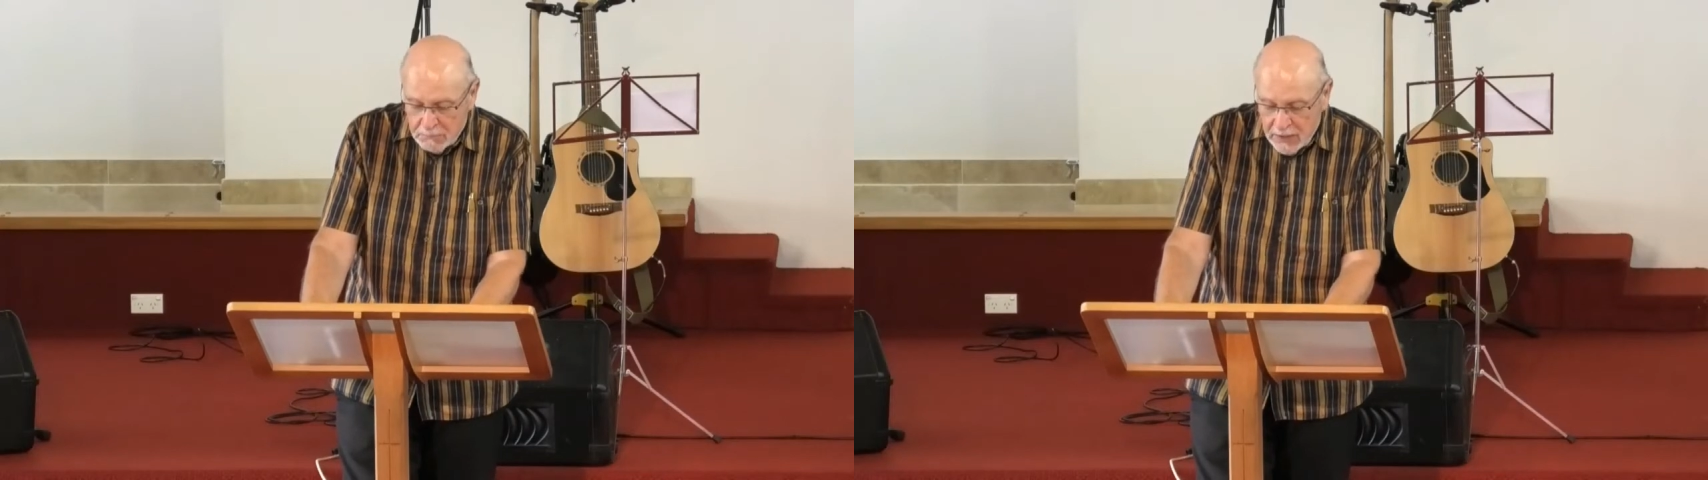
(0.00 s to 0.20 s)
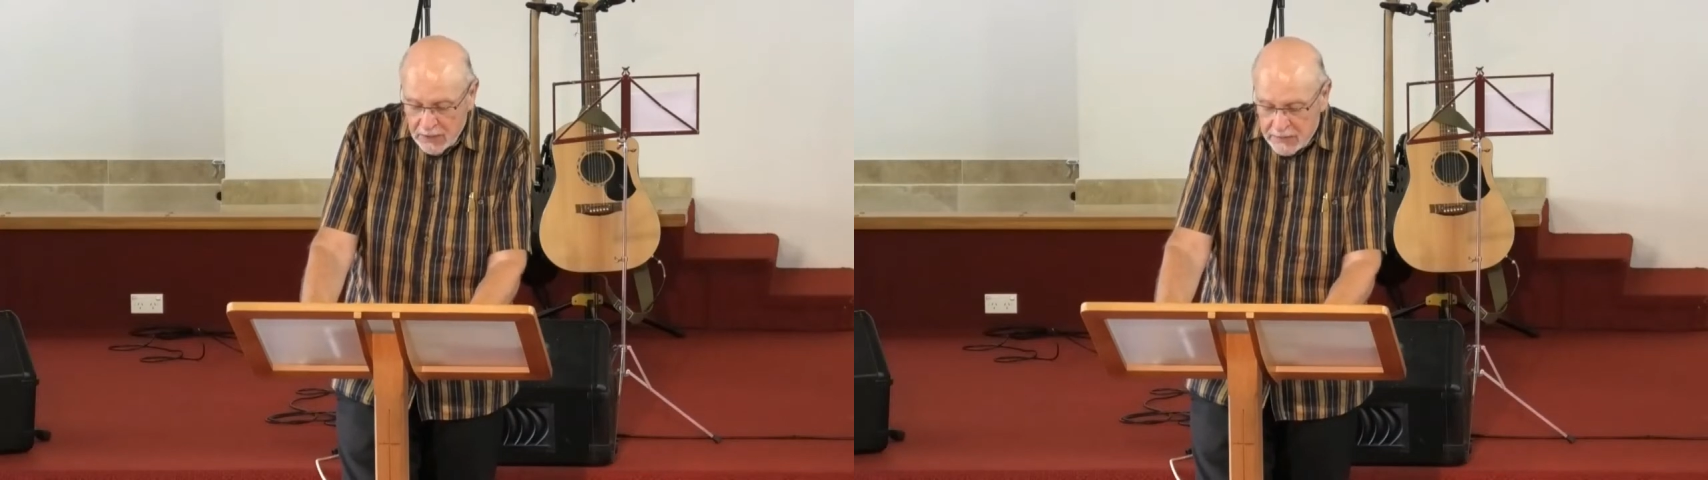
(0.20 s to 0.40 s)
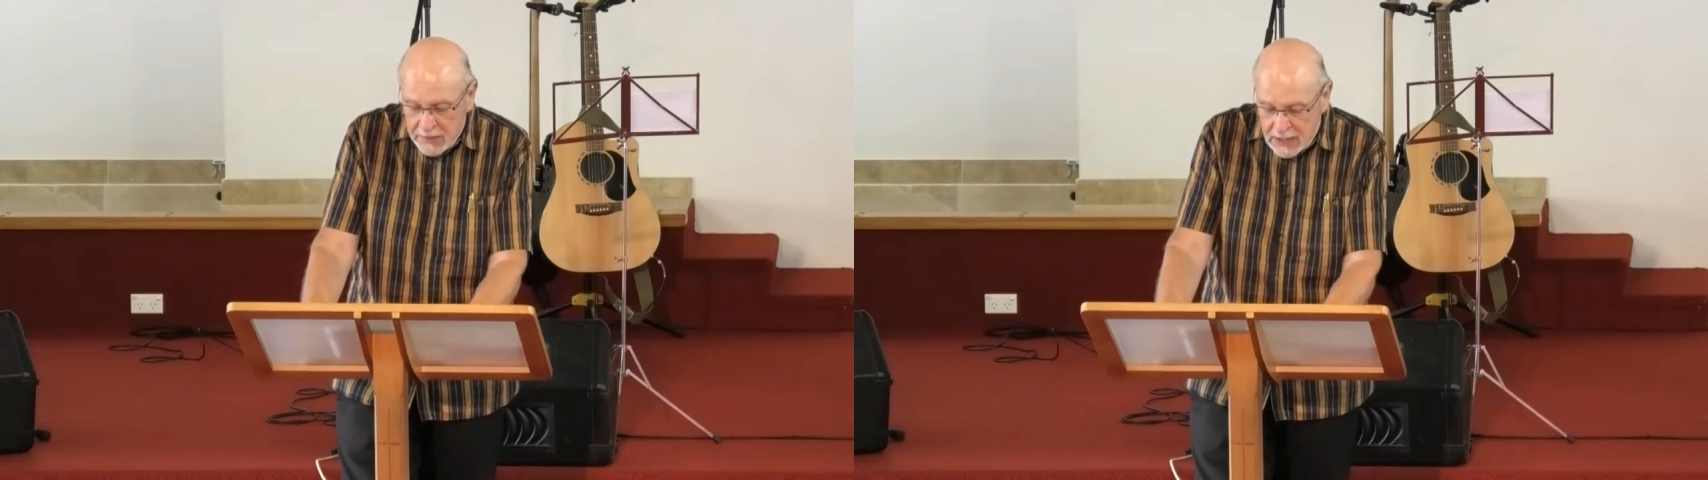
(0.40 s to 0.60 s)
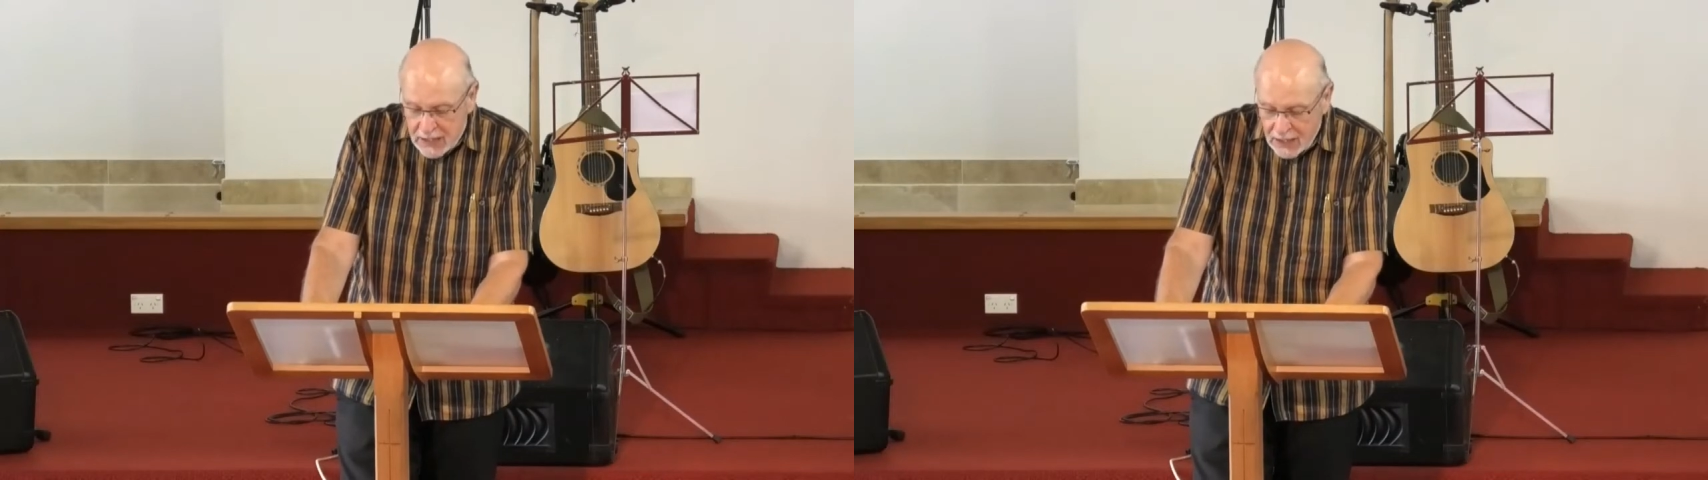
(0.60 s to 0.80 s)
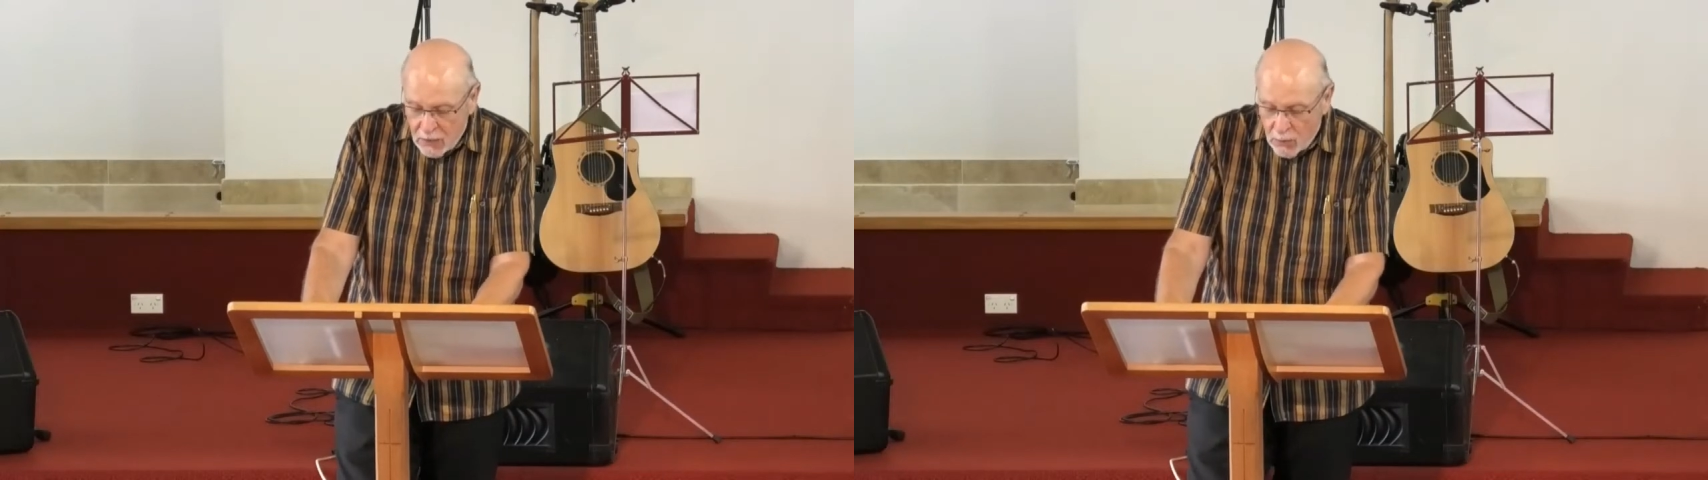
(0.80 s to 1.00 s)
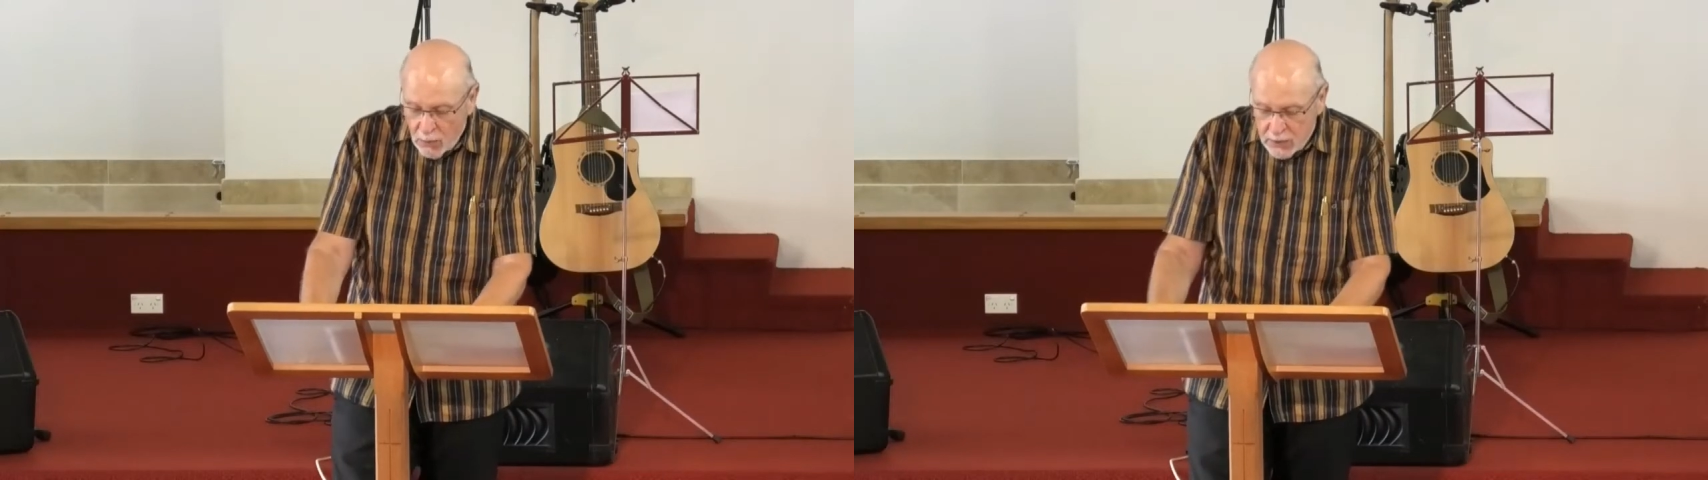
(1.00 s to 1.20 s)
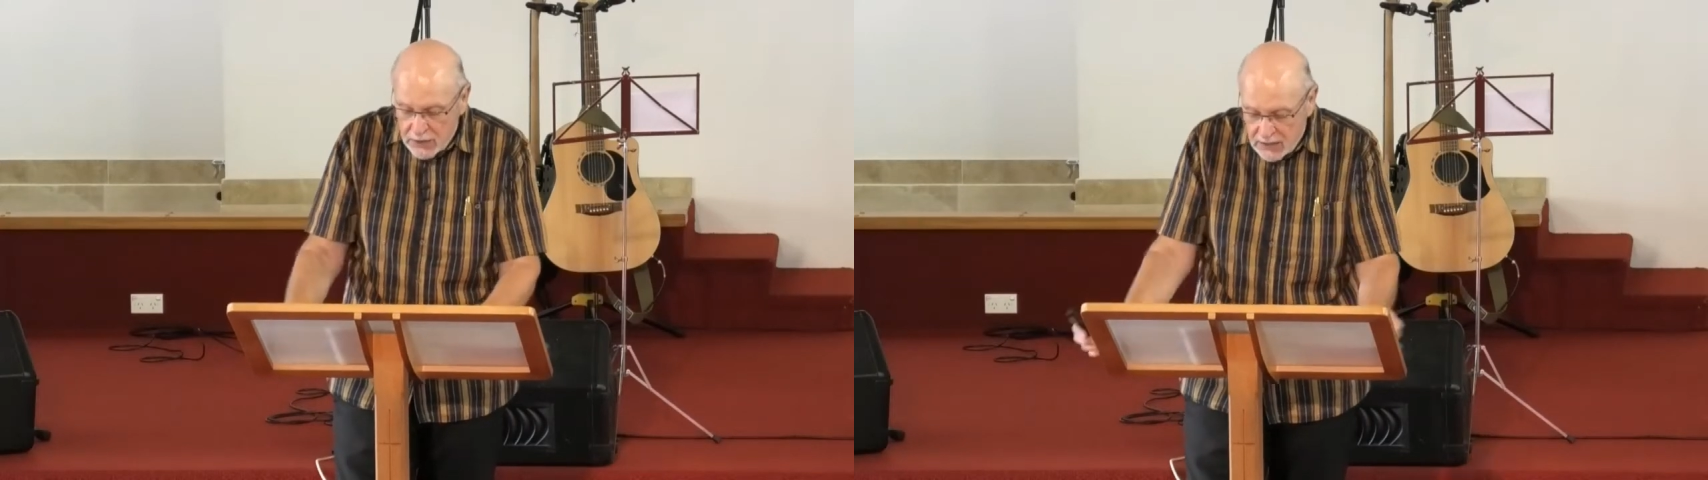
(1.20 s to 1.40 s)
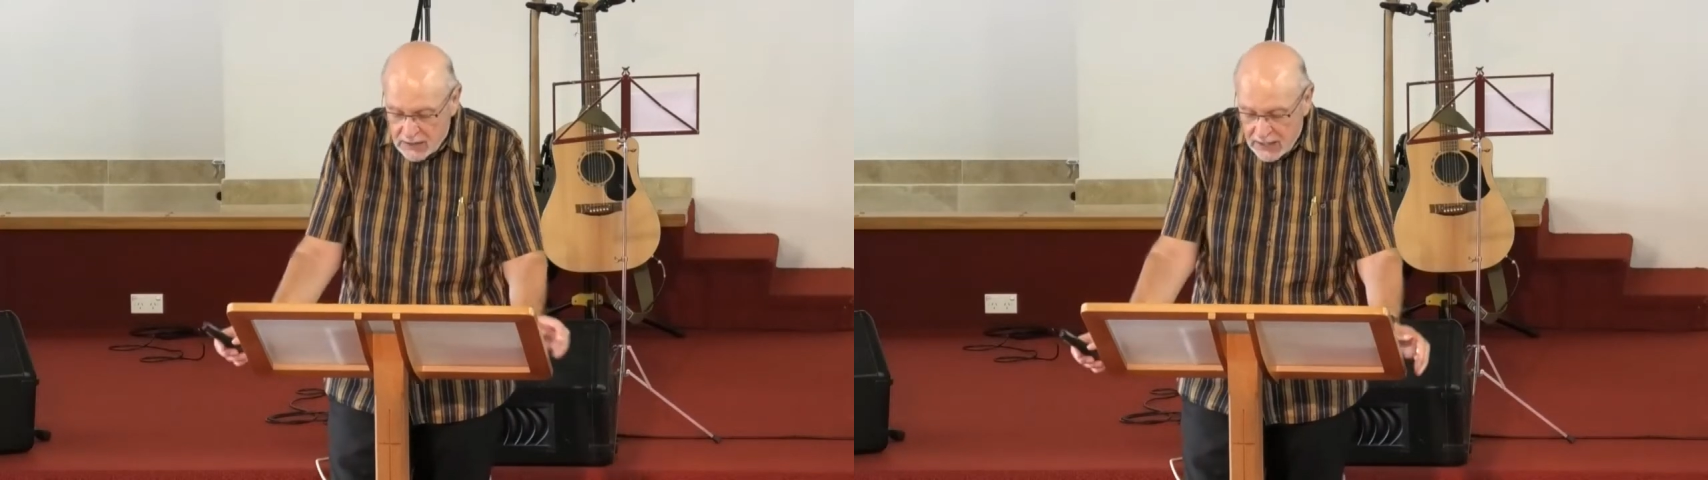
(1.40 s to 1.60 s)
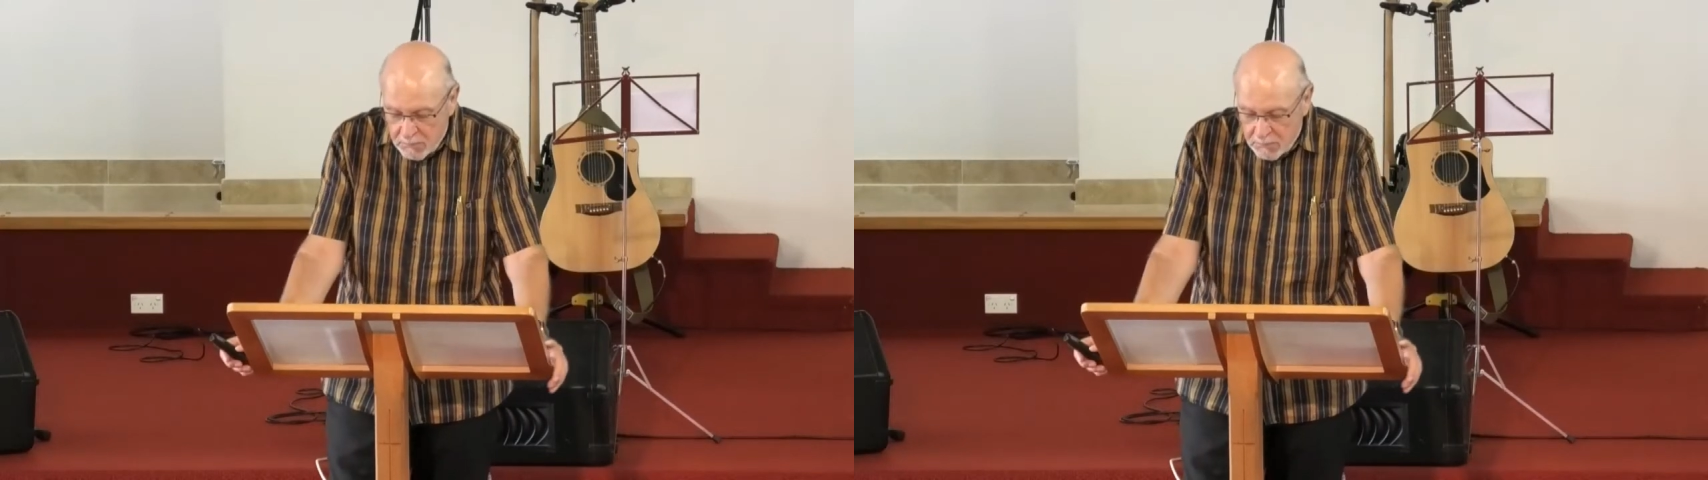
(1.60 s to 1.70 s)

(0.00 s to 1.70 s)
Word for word: Then the king ordered that they